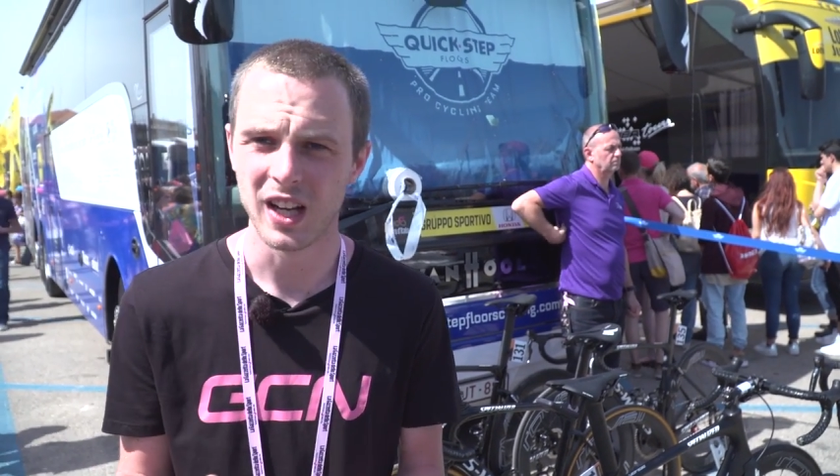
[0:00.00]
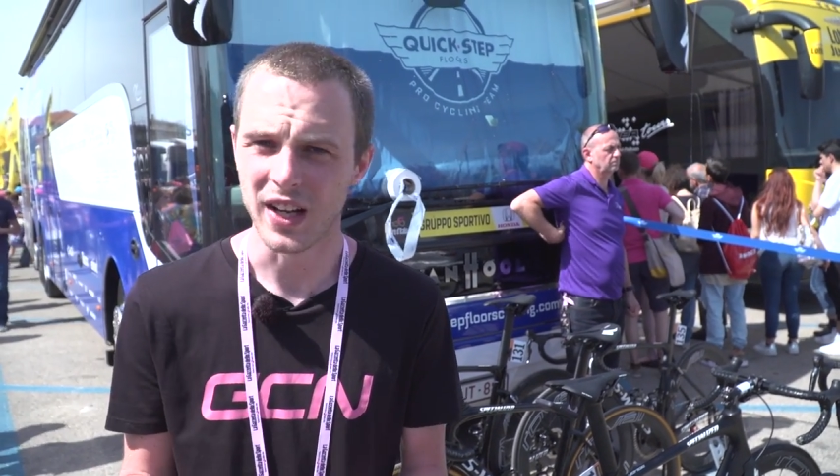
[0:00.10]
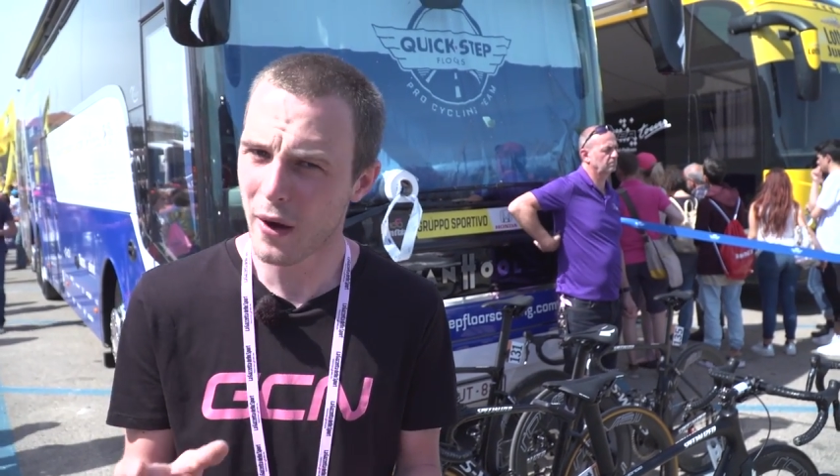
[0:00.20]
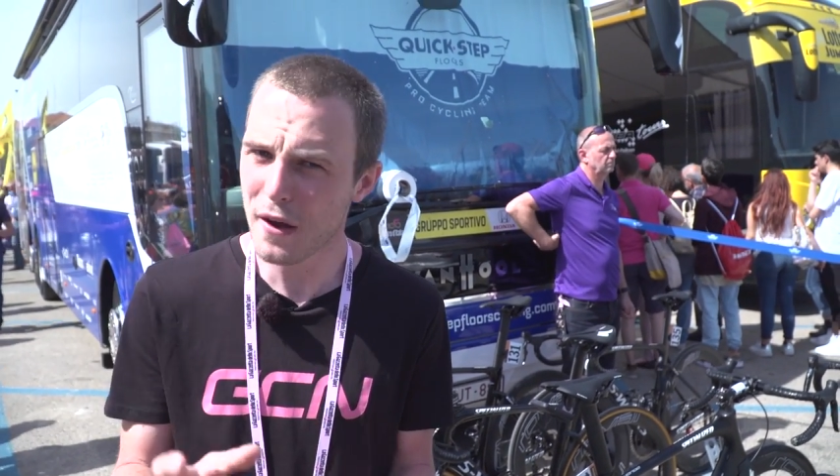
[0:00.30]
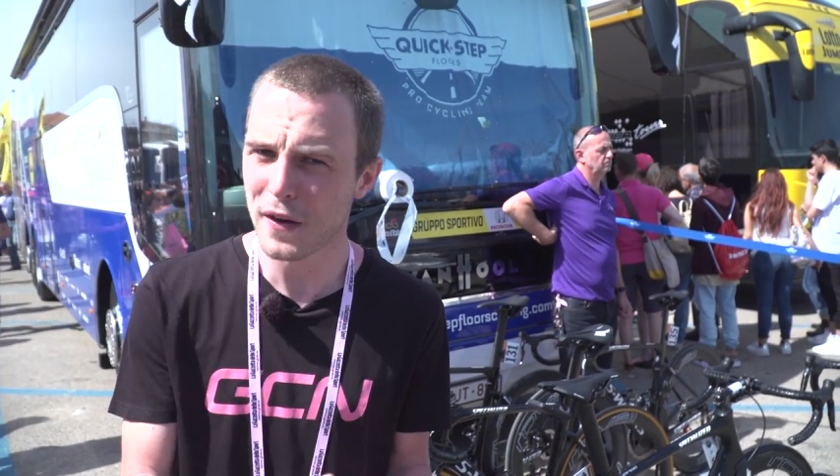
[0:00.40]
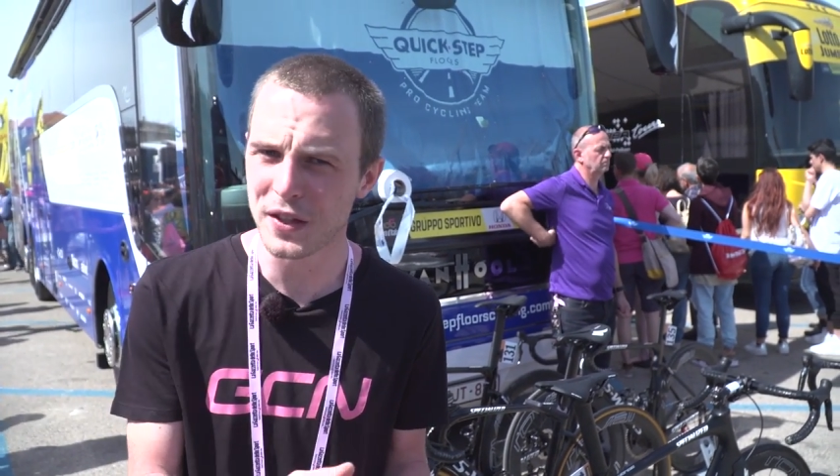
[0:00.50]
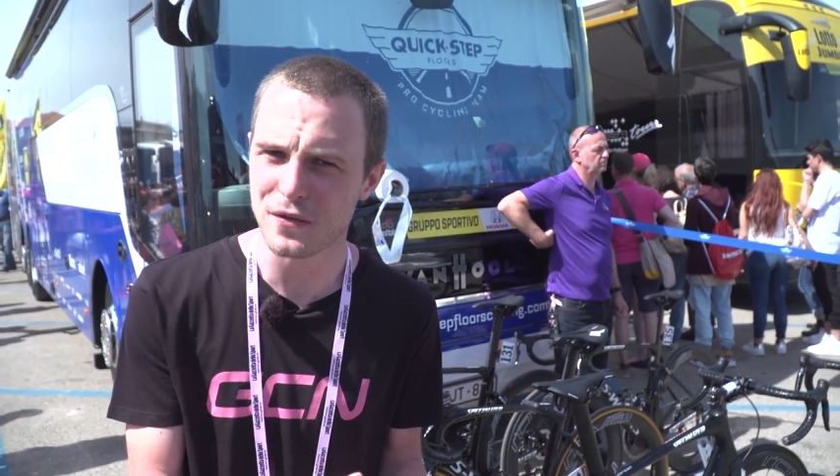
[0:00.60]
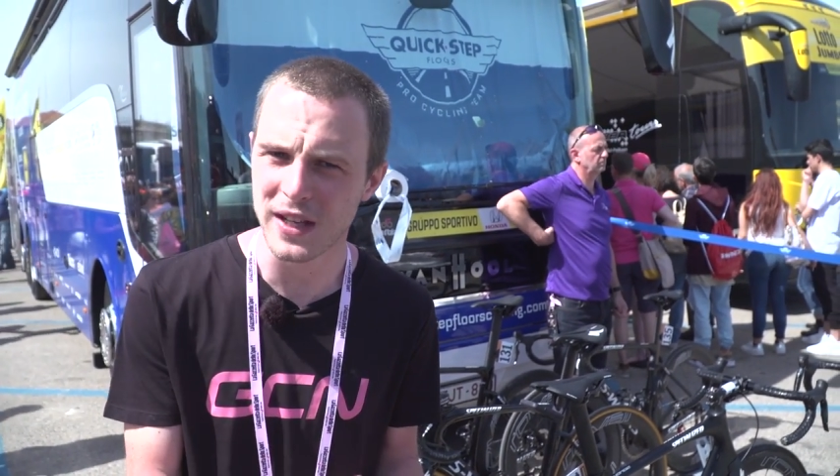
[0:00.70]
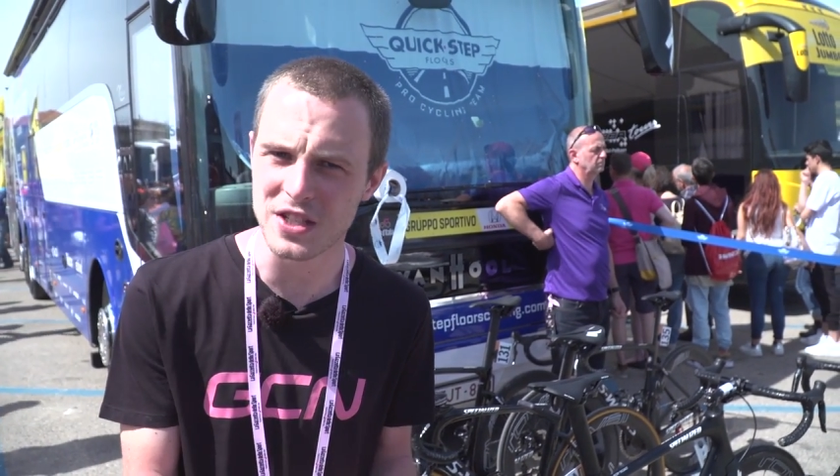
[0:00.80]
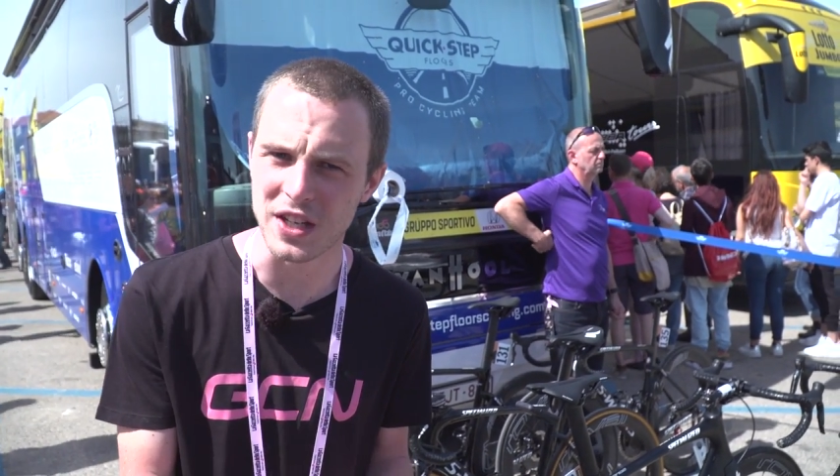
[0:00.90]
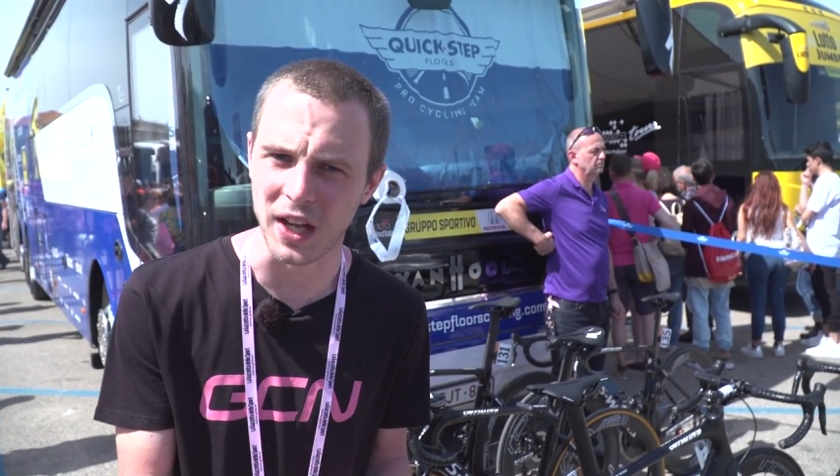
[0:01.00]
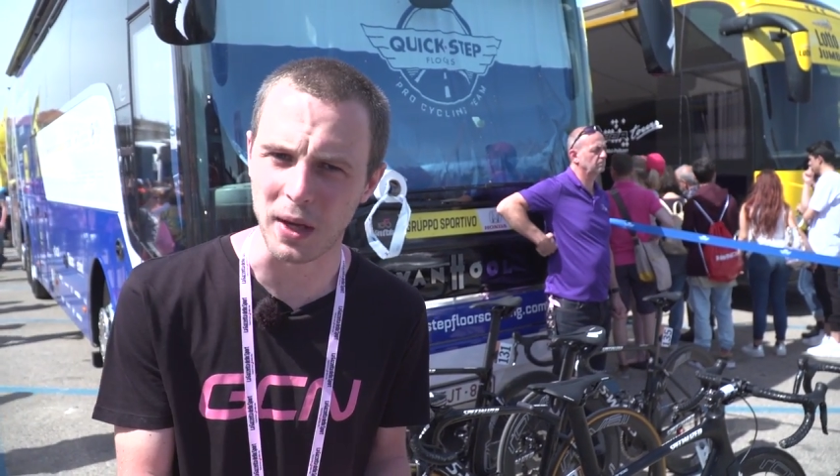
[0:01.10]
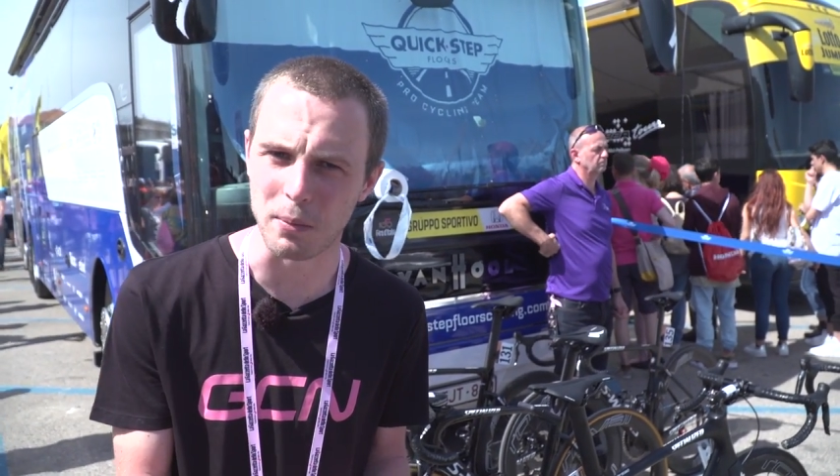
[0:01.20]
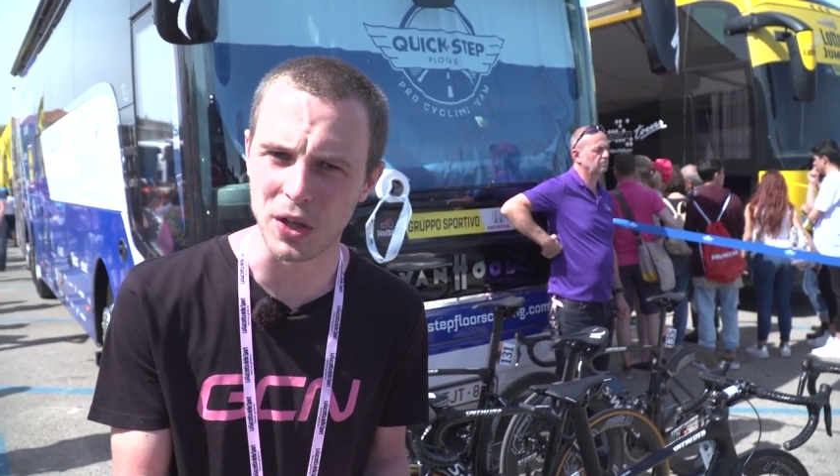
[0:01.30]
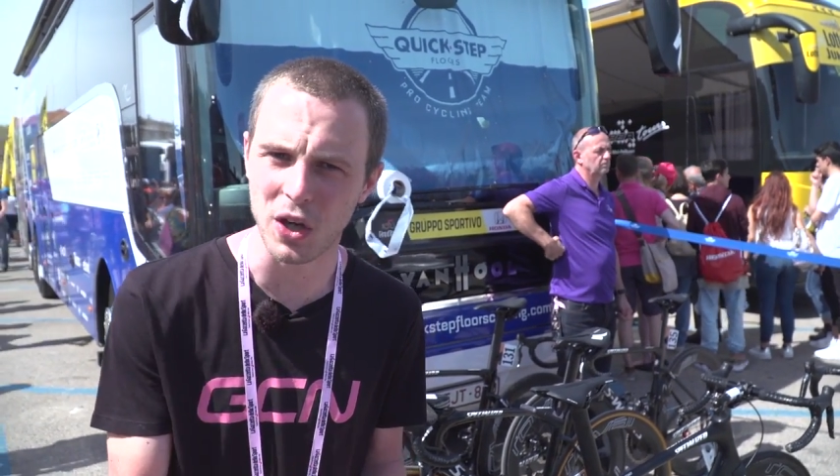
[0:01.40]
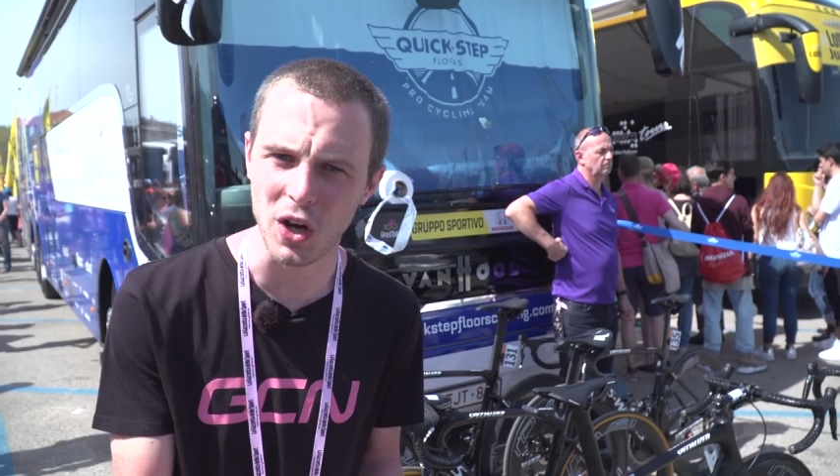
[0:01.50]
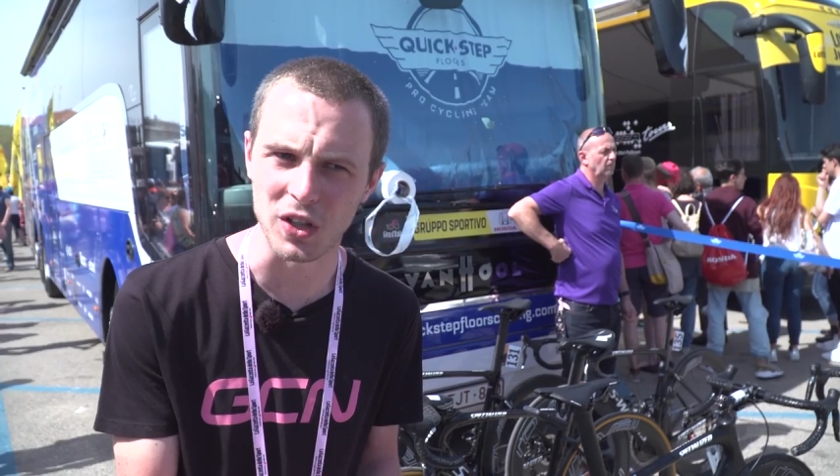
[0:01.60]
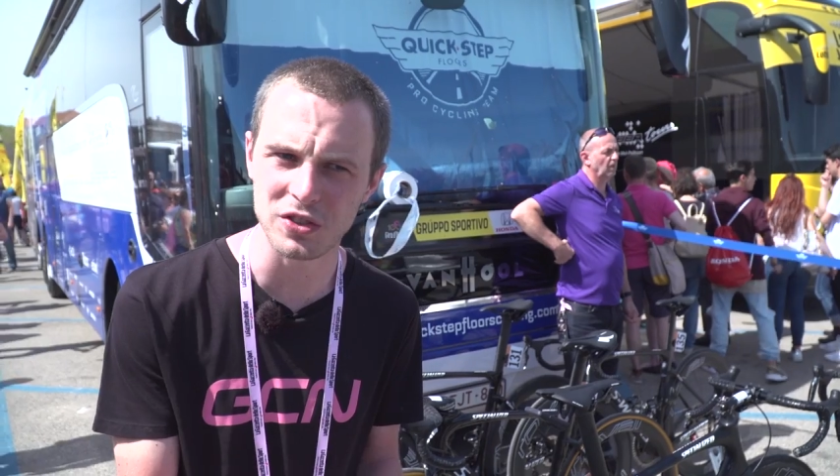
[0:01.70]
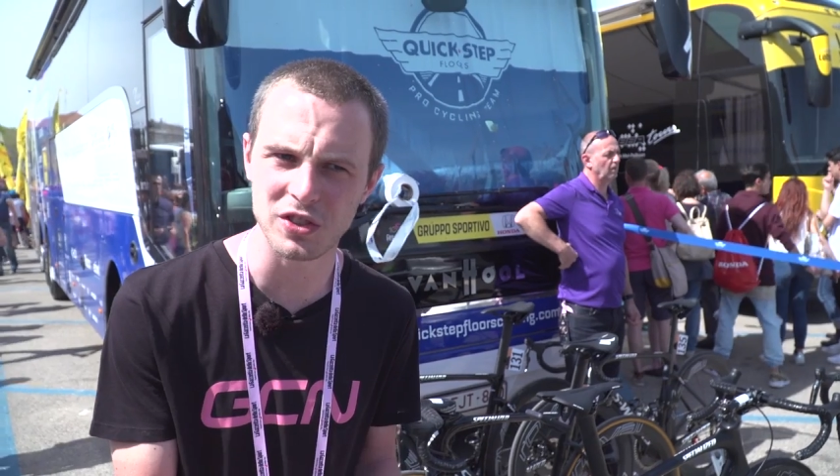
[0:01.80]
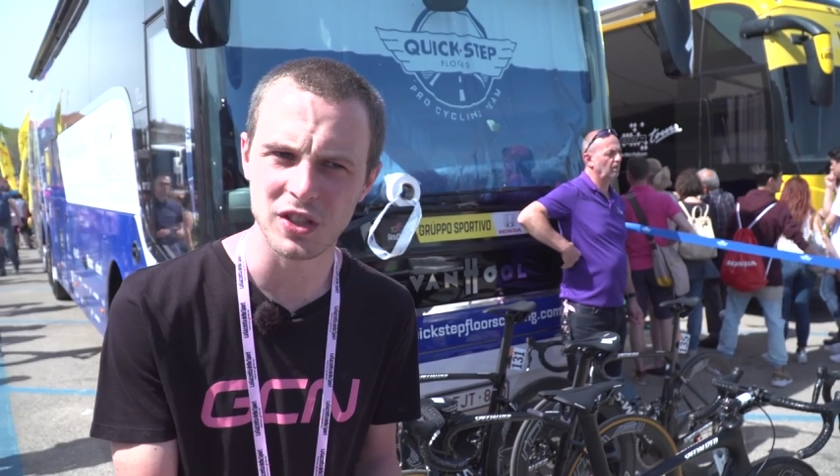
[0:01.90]
Now I find this fascinating
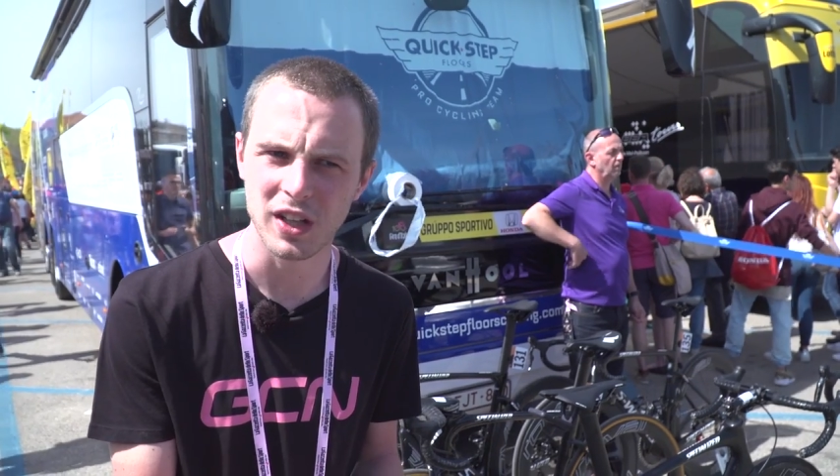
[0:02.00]
because